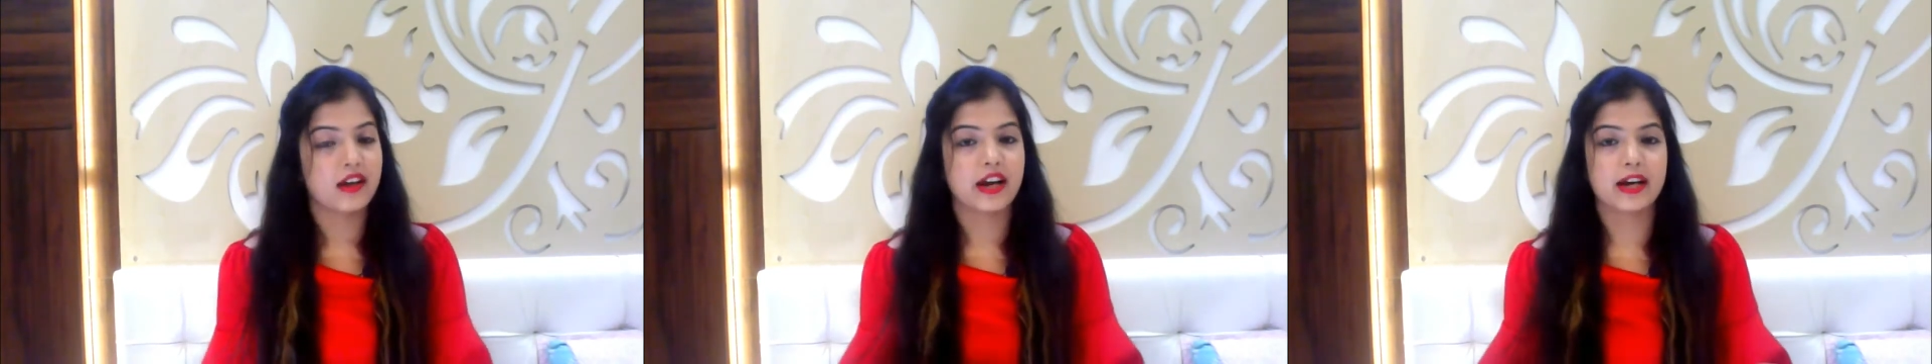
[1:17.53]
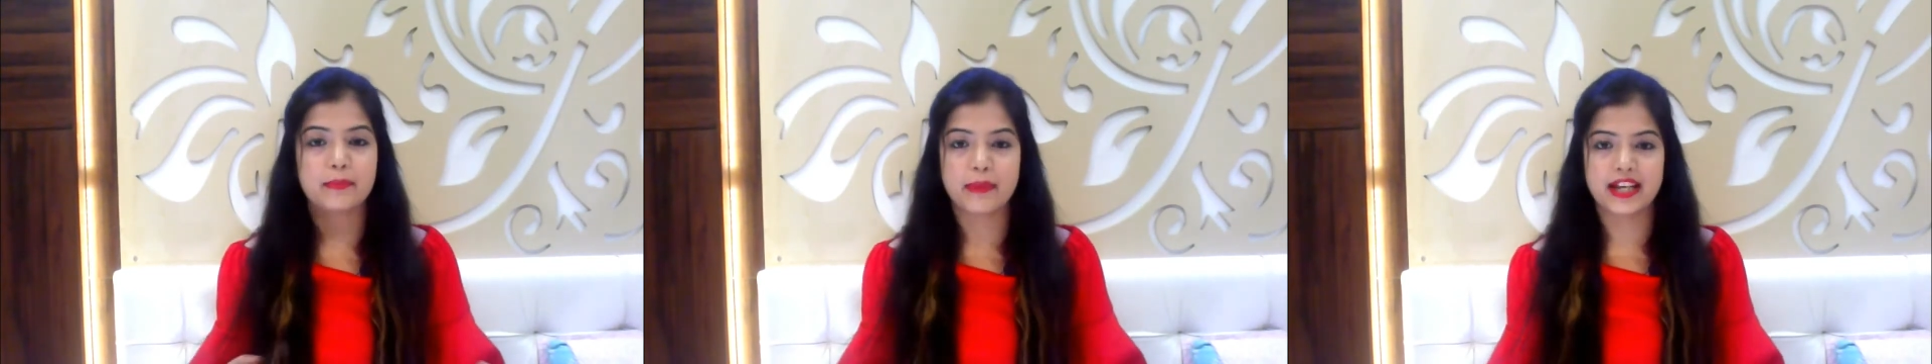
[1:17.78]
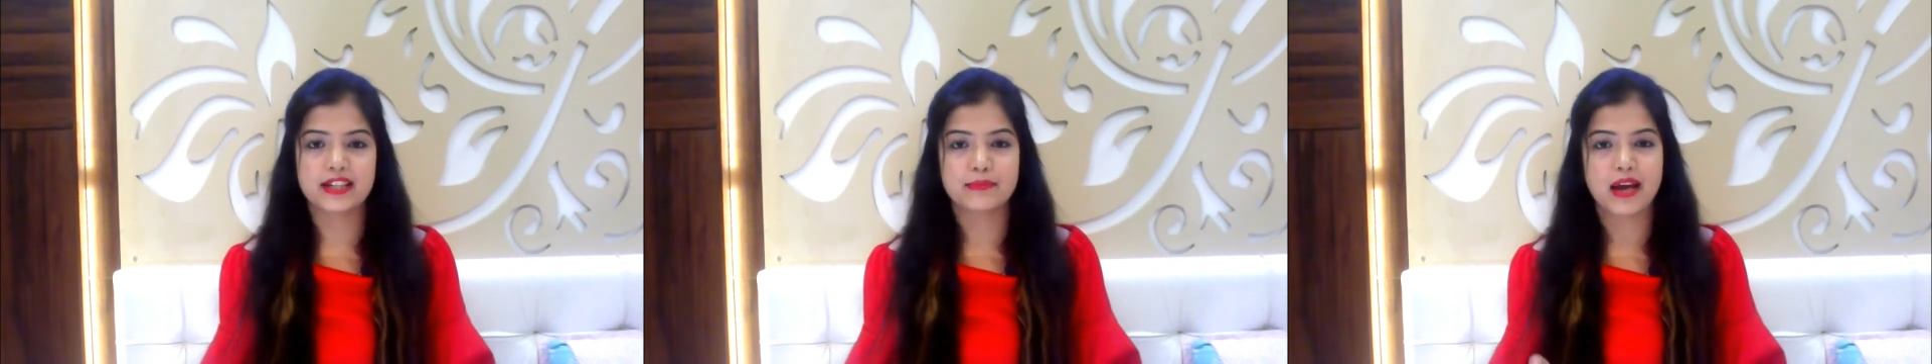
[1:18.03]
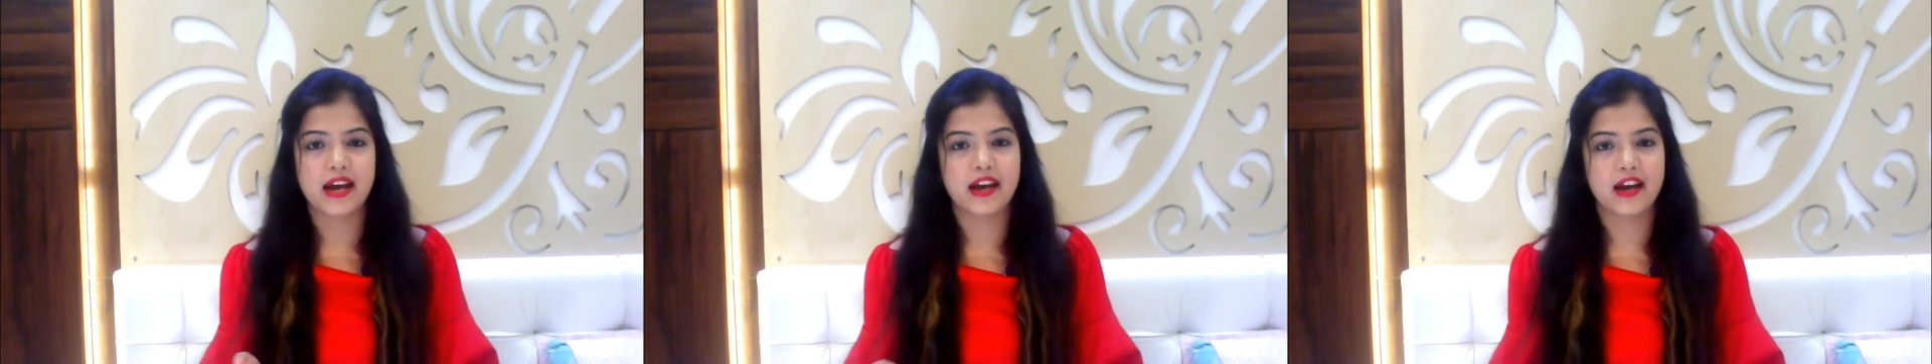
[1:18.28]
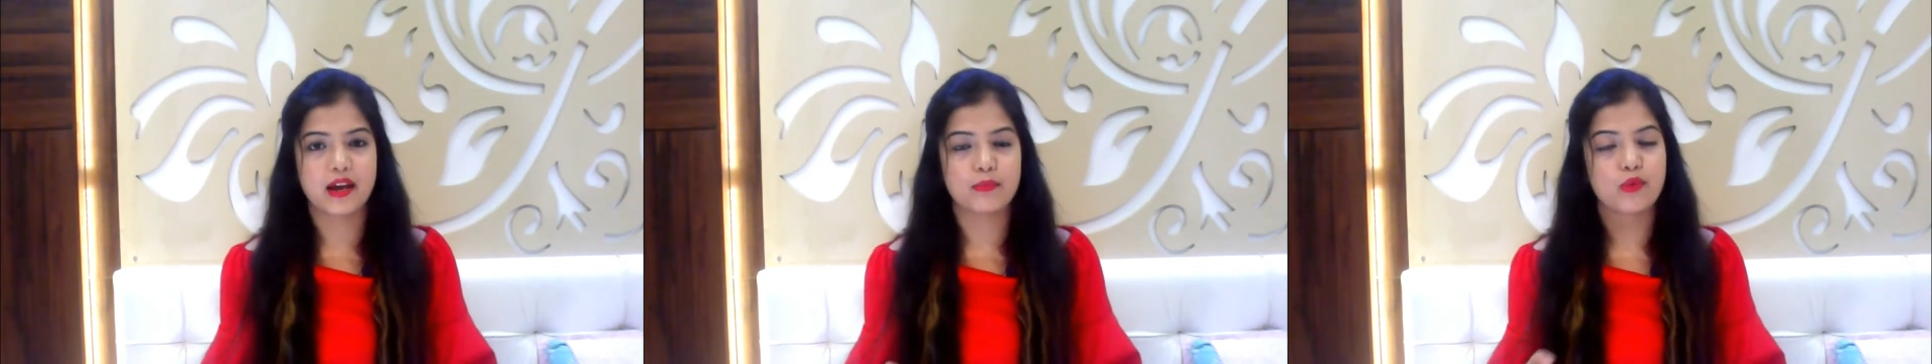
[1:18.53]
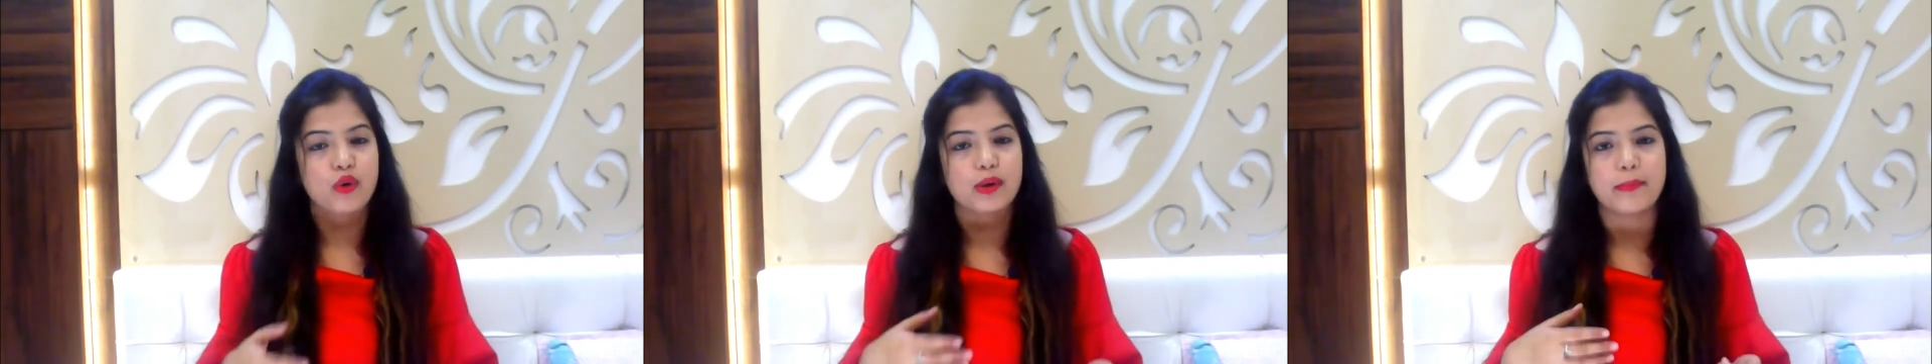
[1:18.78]
It makes my hair
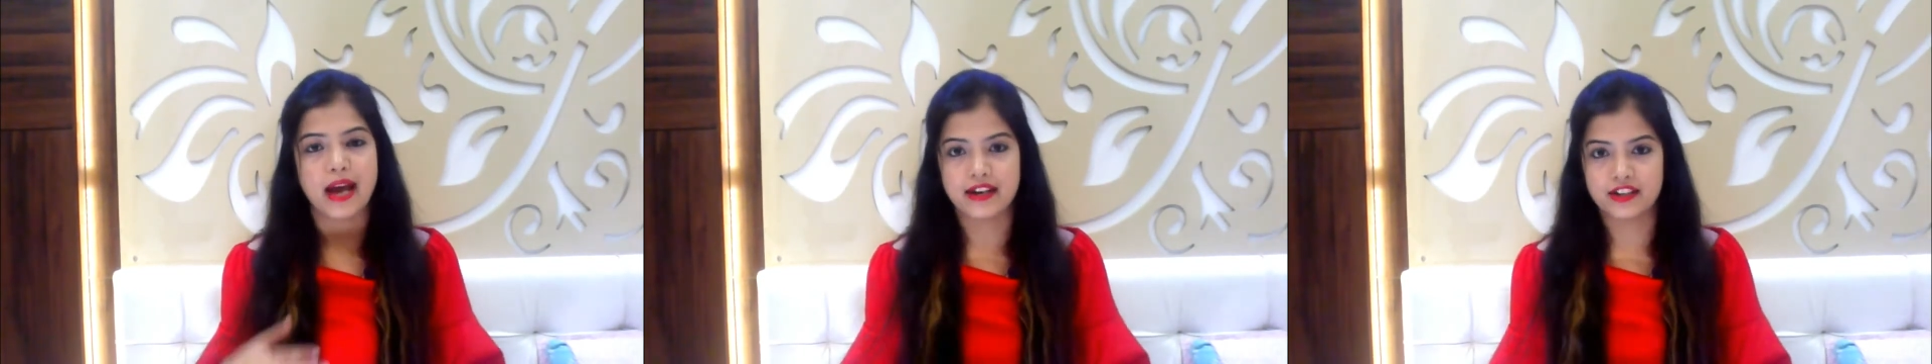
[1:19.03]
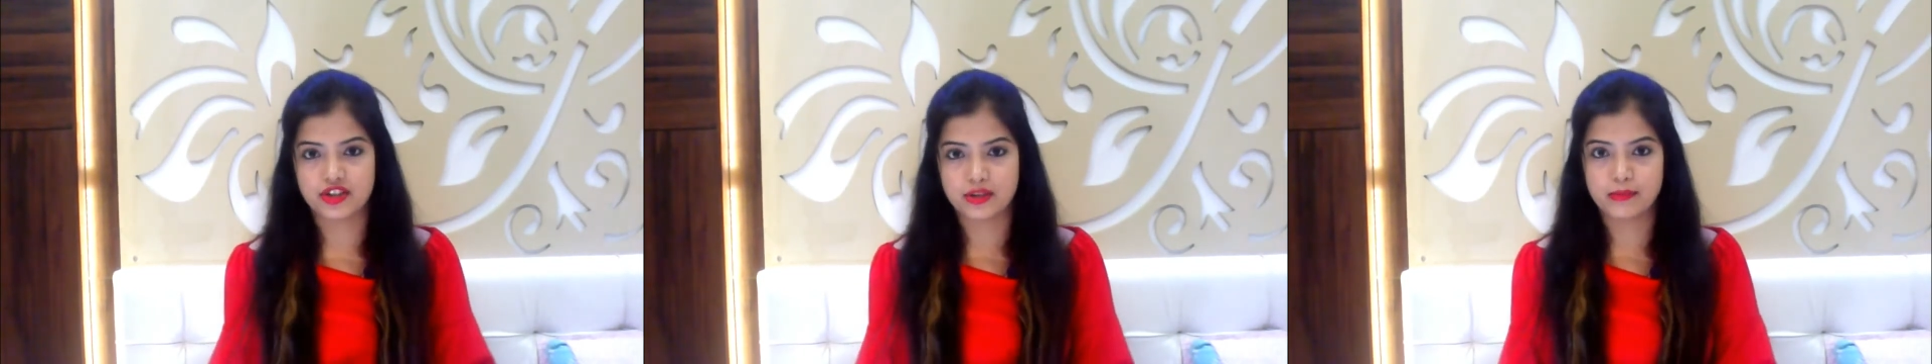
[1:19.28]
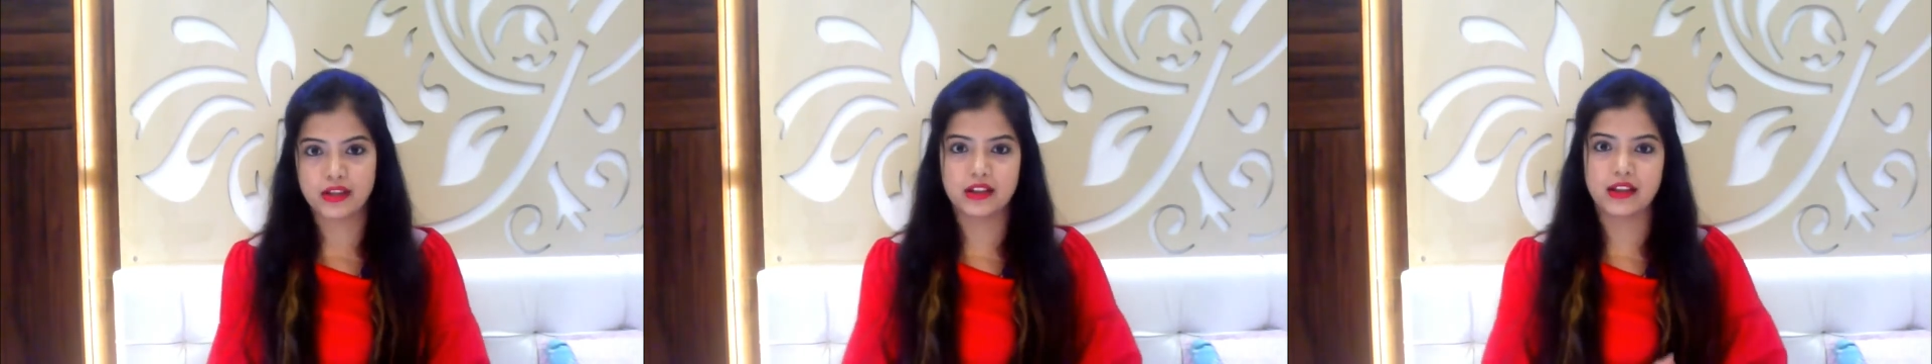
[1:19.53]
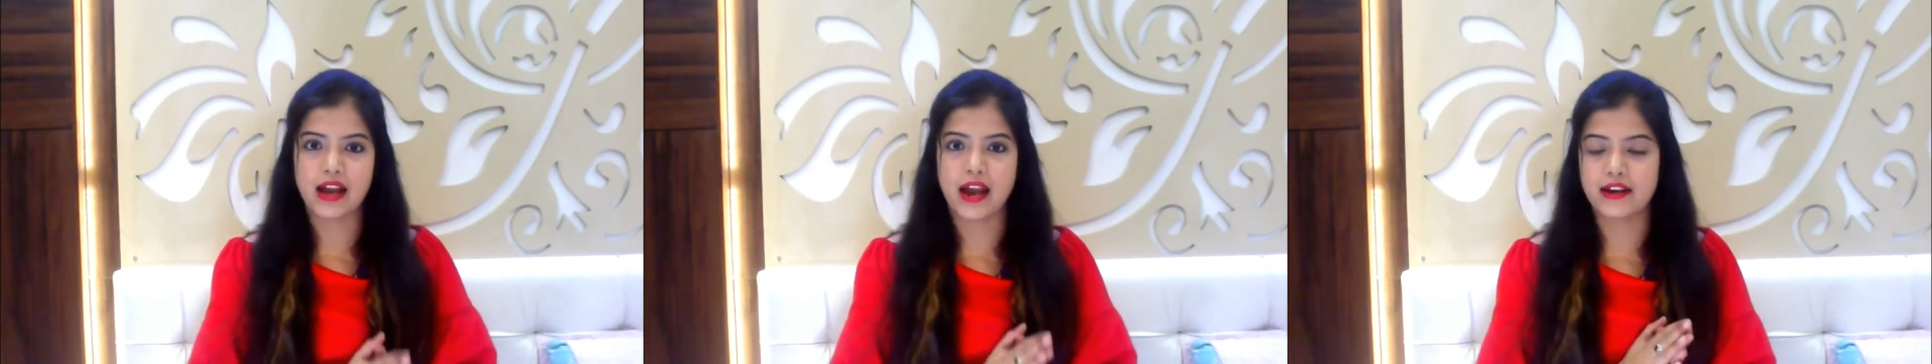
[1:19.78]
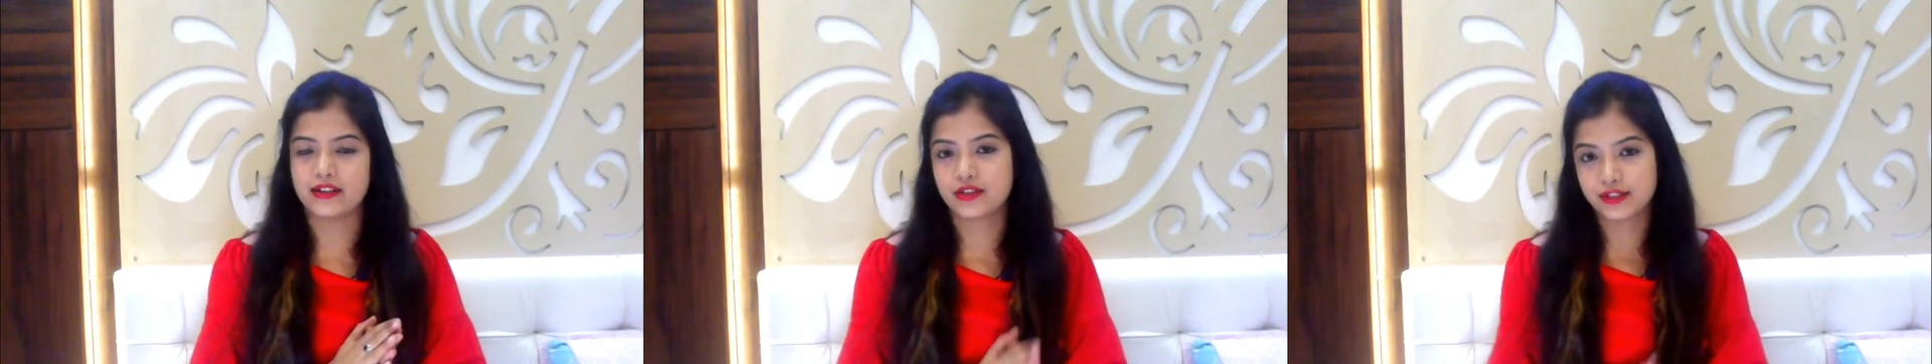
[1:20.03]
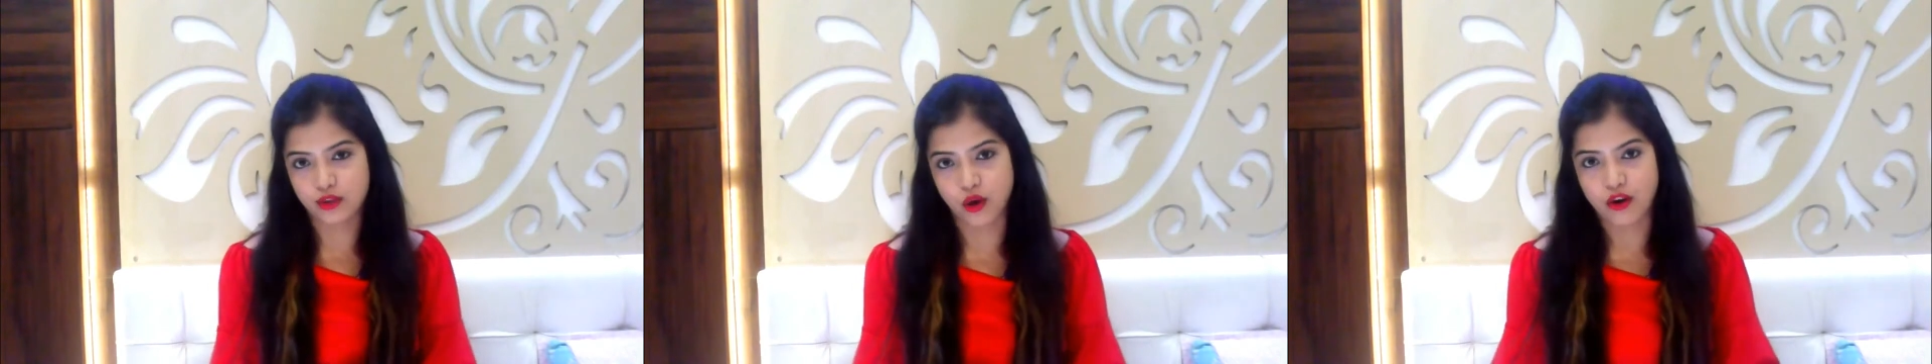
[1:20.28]
more manageable
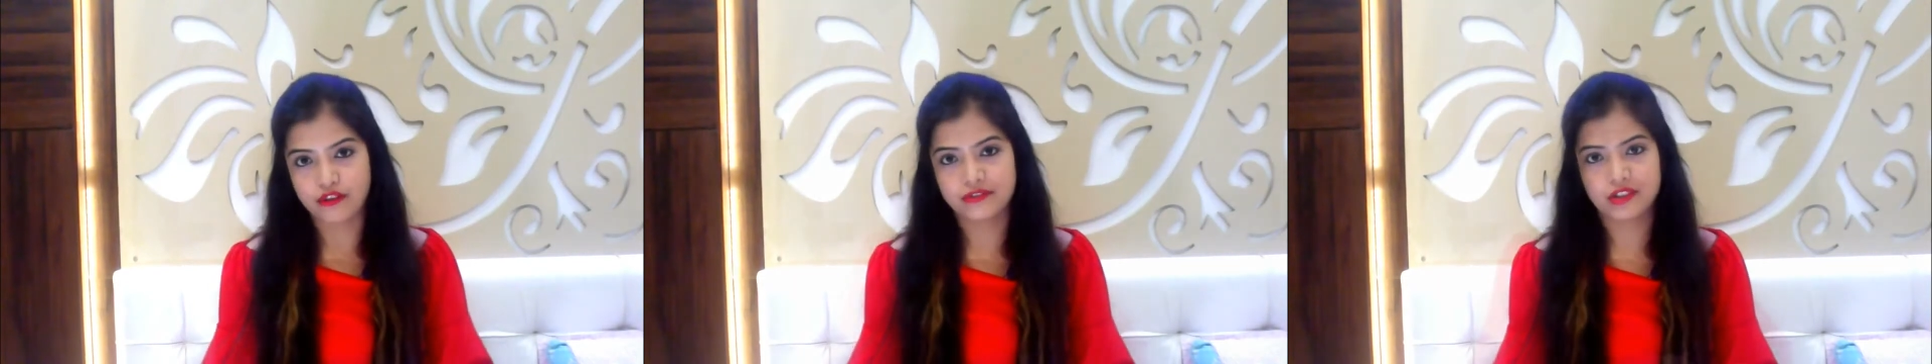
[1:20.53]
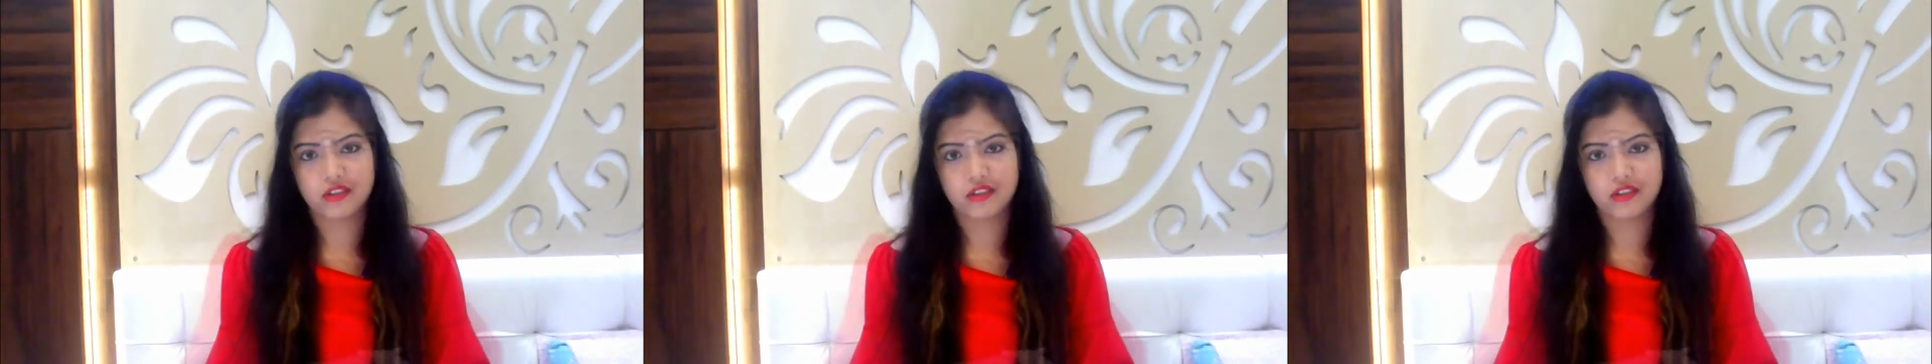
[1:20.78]
and soft.